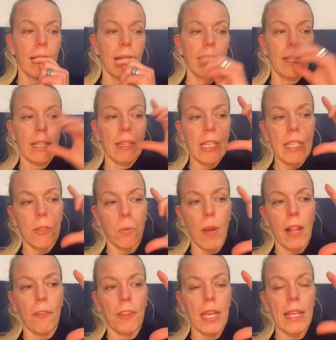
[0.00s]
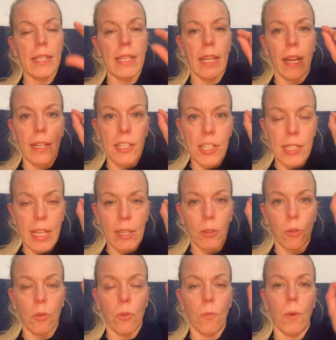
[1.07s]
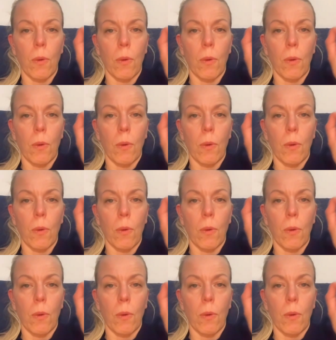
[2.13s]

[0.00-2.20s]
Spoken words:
these 12 things I just had to do